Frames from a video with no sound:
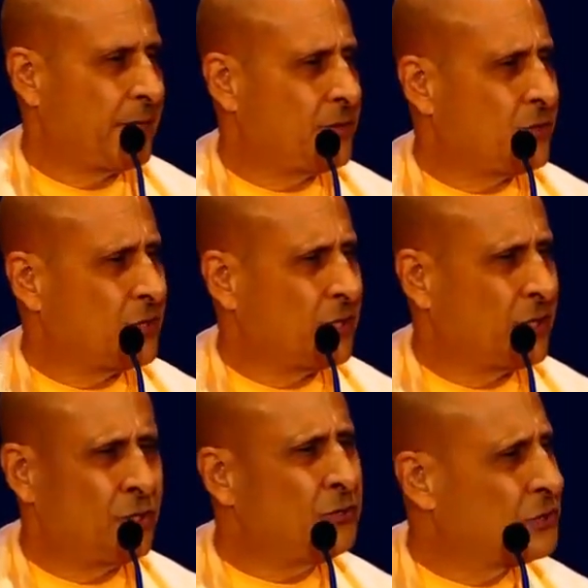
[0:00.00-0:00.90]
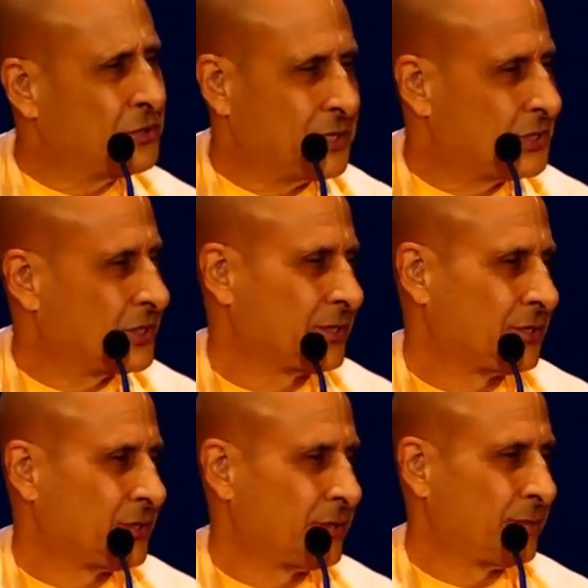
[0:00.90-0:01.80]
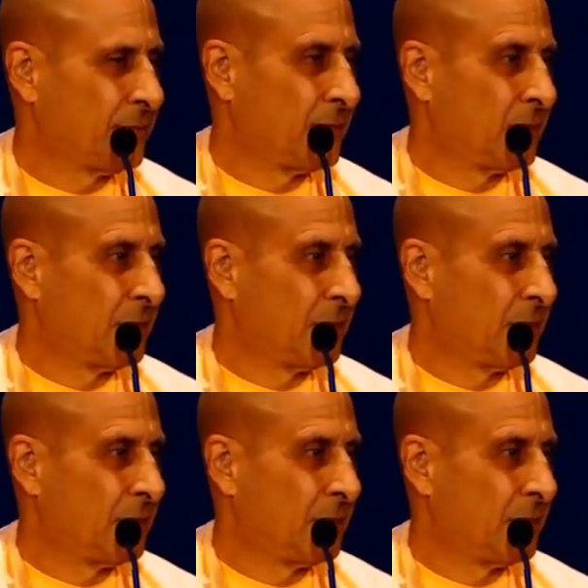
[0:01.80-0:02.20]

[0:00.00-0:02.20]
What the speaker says: He took huge risks,